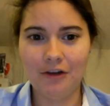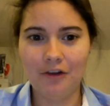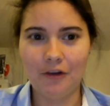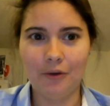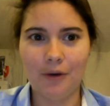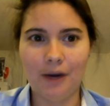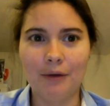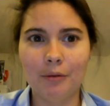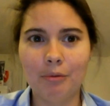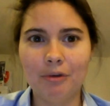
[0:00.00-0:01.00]
So I
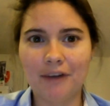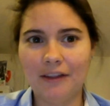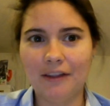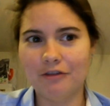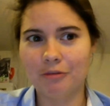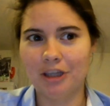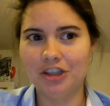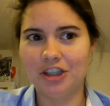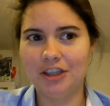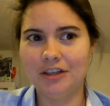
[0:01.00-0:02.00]
will provide the
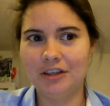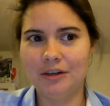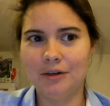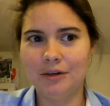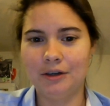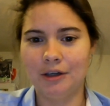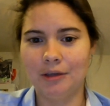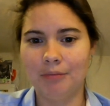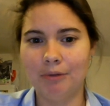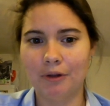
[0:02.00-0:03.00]
information
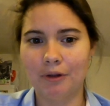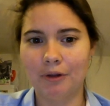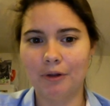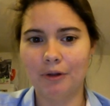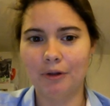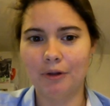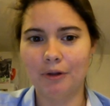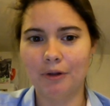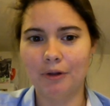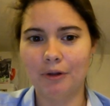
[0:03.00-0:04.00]
below the
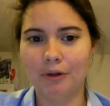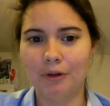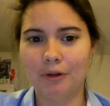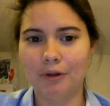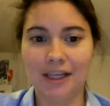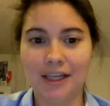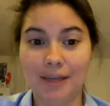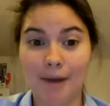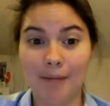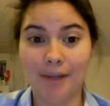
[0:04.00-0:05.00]
webinar, but you can
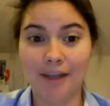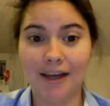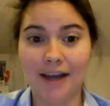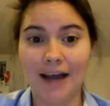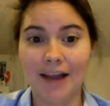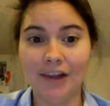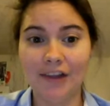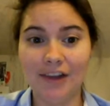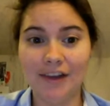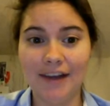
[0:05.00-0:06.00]
email me at
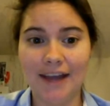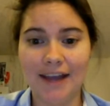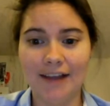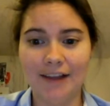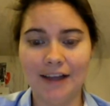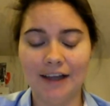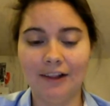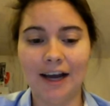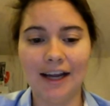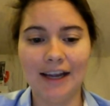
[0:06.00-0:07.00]
Allison,
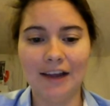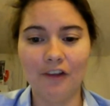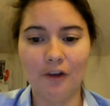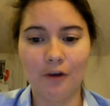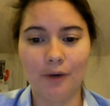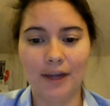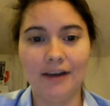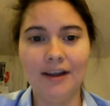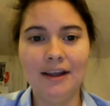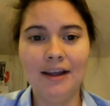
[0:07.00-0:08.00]

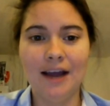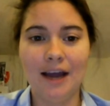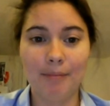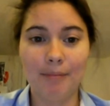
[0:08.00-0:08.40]
Allison, at